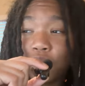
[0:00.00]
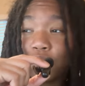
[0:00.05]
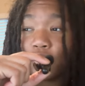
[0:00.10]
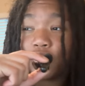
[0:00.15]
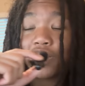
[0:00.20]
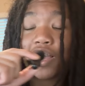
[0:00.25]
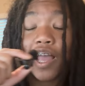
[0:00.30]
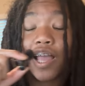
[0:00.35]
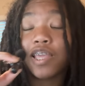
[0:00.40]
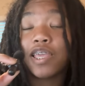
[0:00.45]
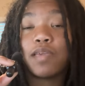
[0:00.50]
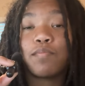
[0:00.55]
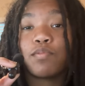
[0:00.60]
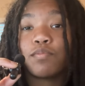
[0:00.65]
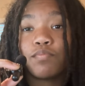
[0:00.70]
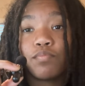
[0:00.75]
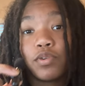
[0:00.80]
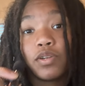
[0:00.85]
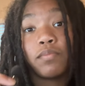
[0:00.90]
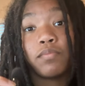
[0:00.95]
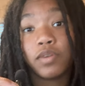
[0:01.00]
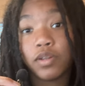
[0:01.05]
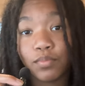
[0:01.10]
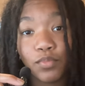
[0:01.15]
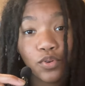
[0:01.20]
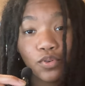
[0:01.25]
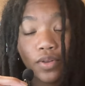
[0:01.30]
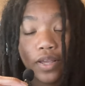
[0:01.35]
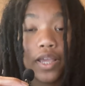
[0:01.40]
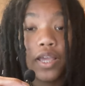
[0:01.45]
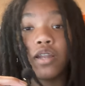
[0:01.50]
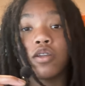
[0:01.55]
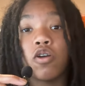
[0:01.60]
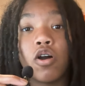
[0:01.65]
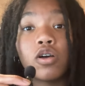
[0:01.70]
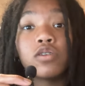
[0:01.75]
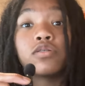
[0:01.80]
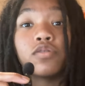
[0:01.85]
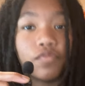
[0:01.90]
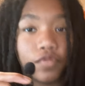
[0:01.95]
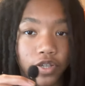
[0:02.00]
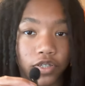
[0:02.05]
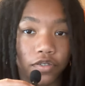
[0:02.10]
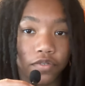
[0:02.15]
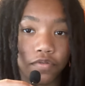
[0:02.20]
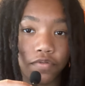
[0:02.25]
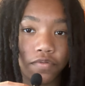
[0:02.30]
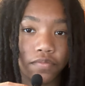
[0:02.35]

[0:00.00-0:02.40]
but yeah, I keep it pretty minimal and cost effective.